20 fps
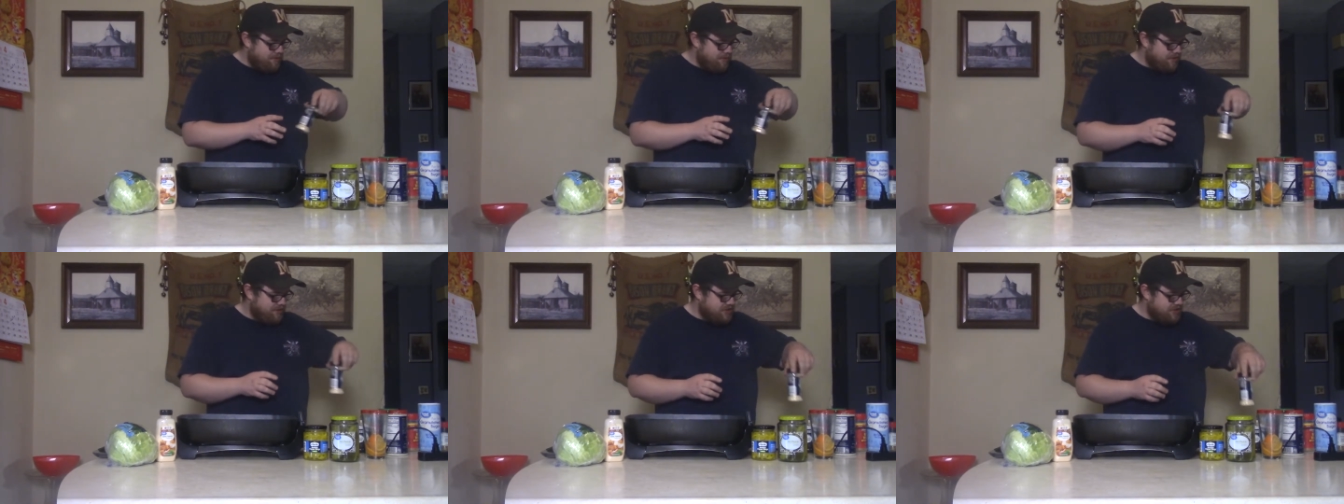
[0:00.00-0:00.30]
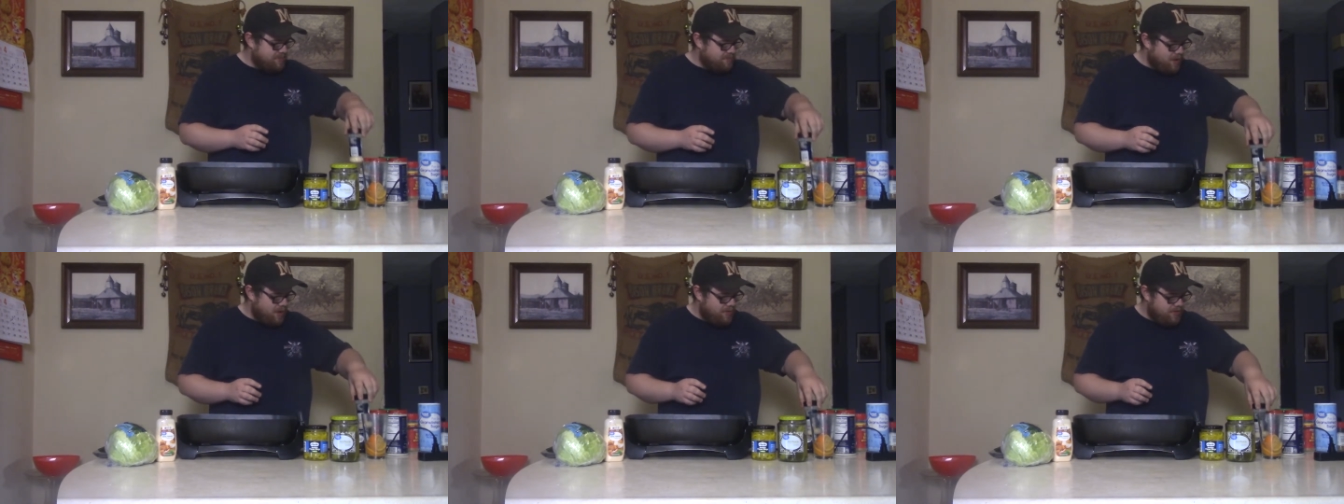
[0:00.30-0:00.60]
We
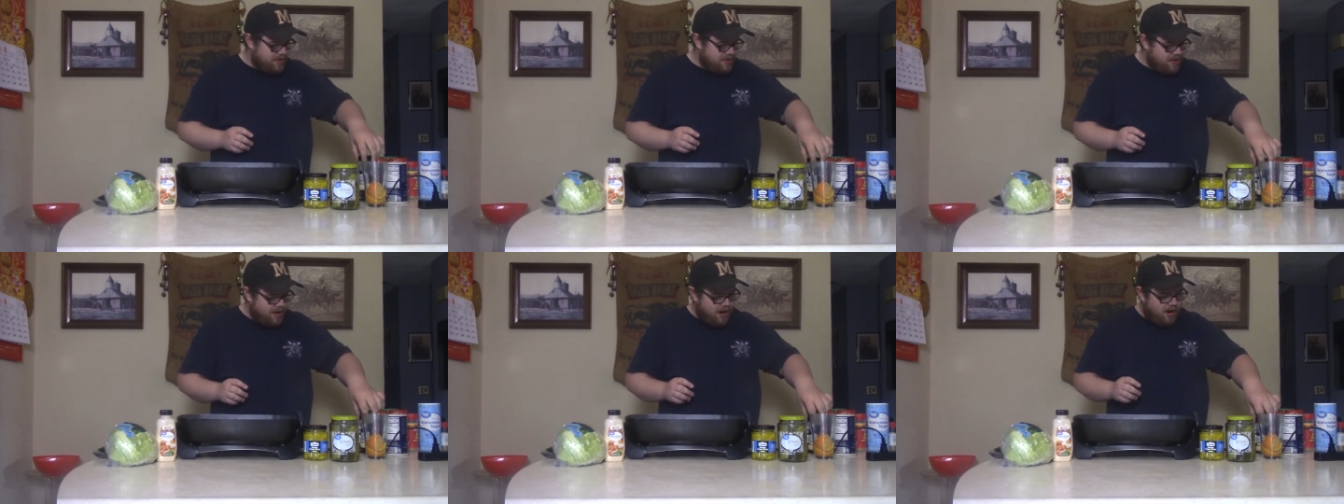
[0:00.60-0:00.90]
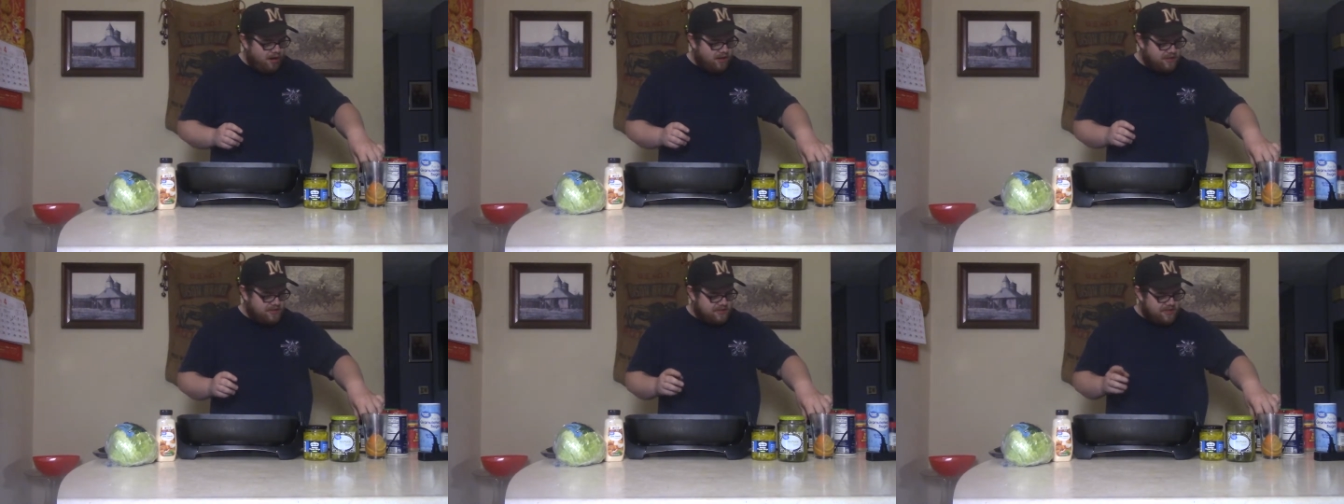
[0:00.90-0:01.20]
just mowed the
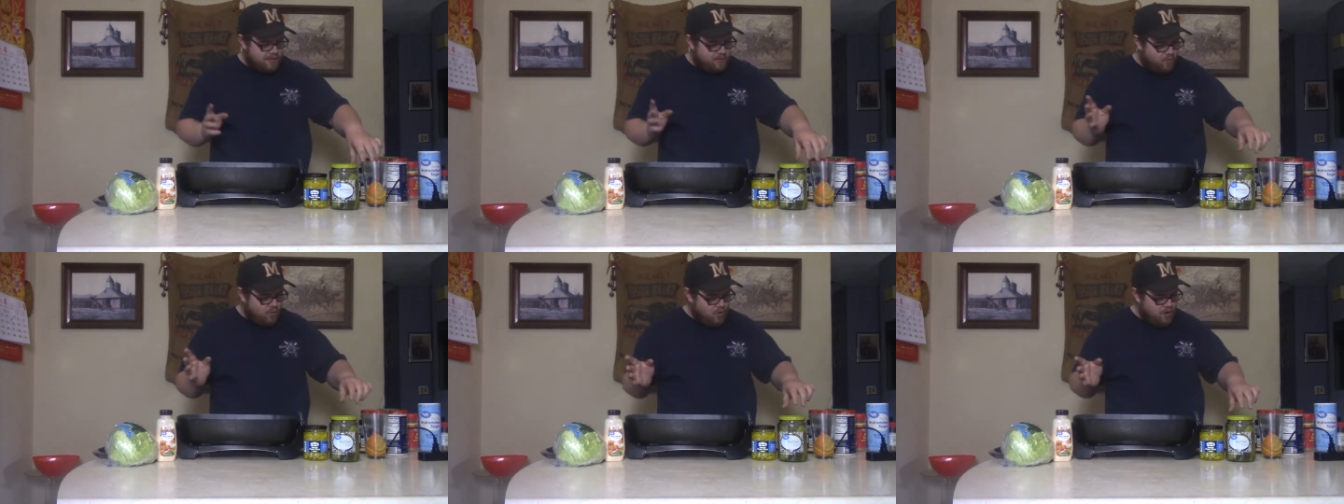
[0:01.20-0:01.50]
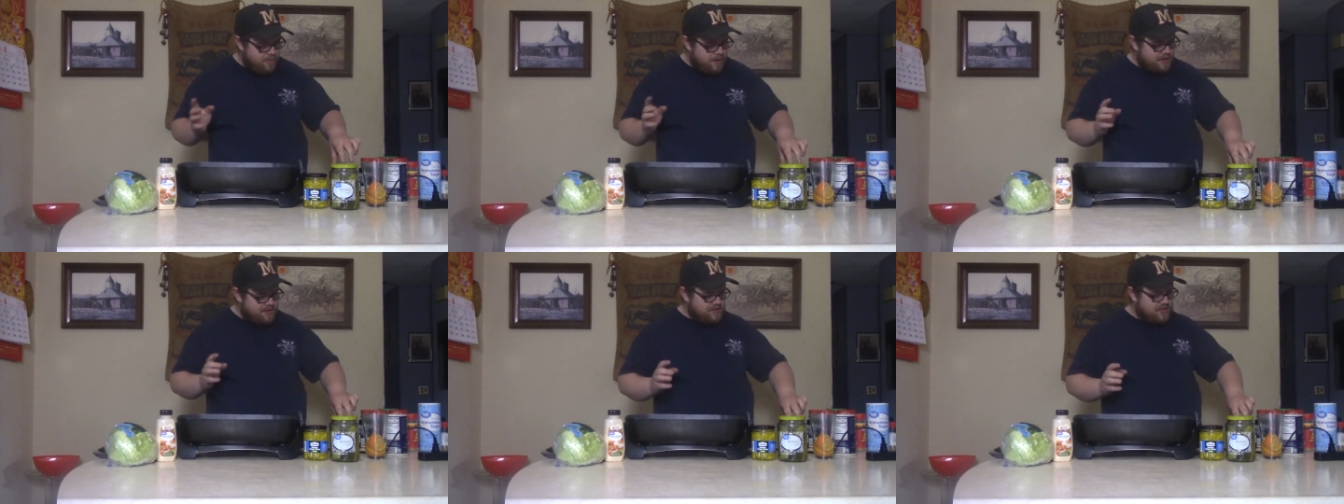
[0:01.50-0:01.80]
yard, it's getting
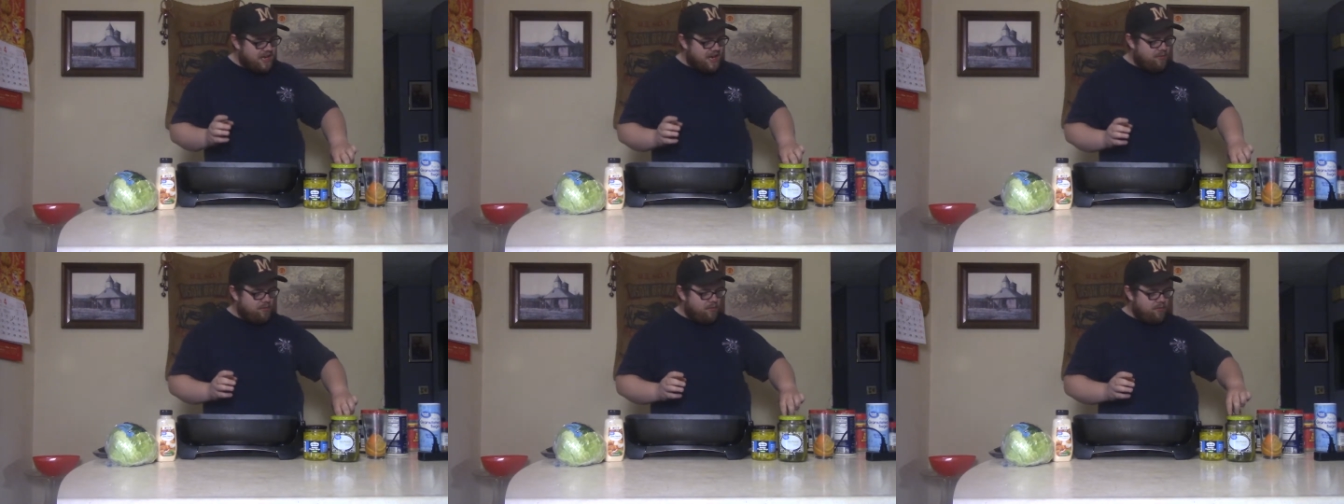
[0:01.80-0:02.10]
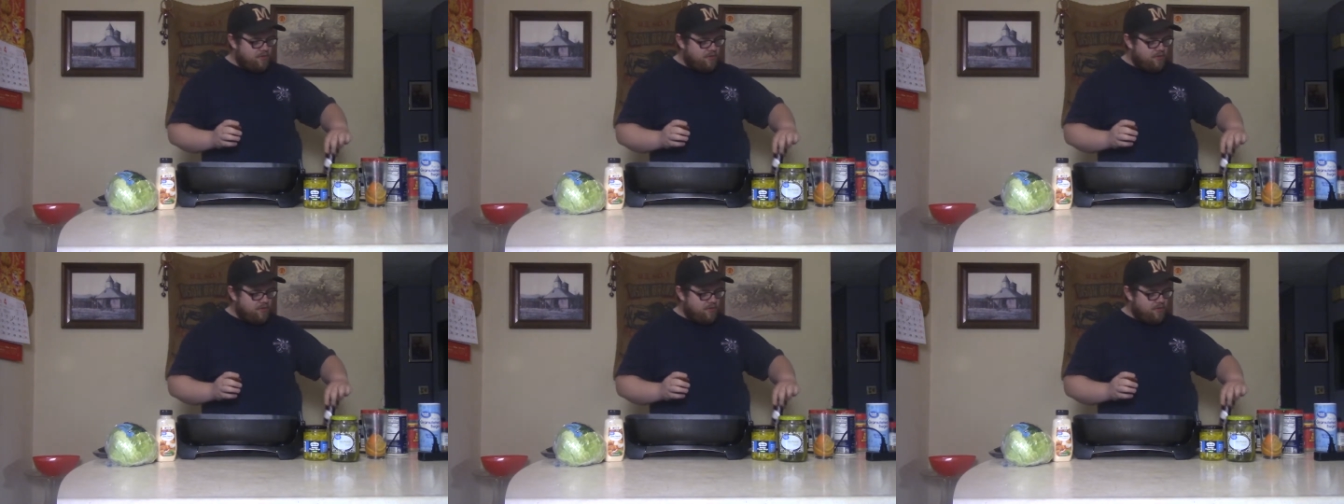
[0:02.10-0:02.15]
warm outside.